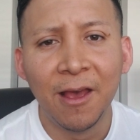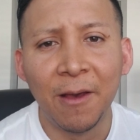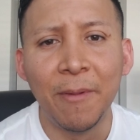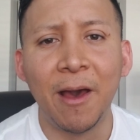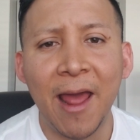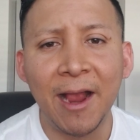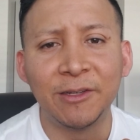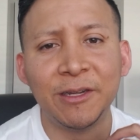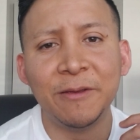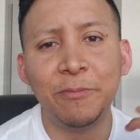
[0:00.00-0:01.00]
about
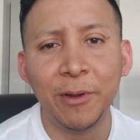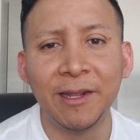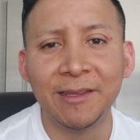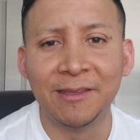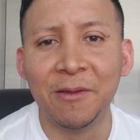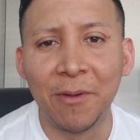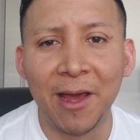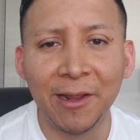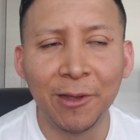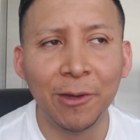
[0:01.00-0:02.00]
actually putting this in the
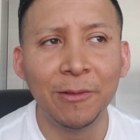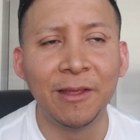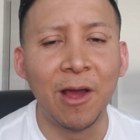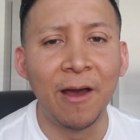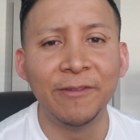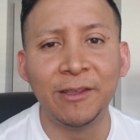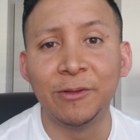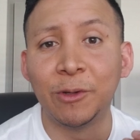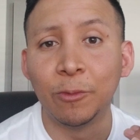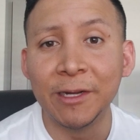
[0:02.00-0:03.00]
body code, then obviously
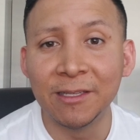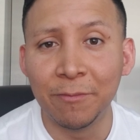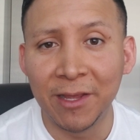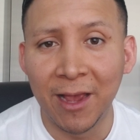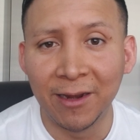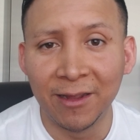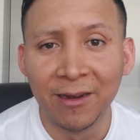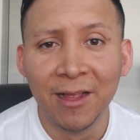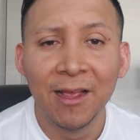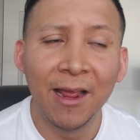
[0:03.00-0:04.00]
there's a reason behind it.
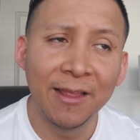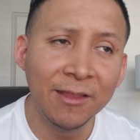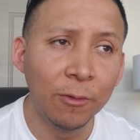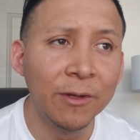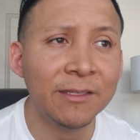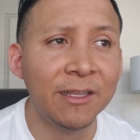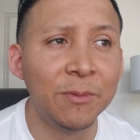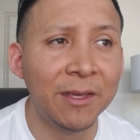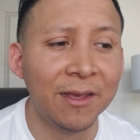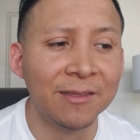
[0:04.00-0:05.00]
And I think the reason is
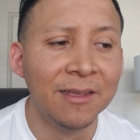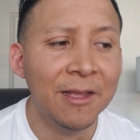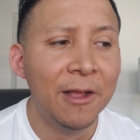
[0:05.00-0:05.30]
because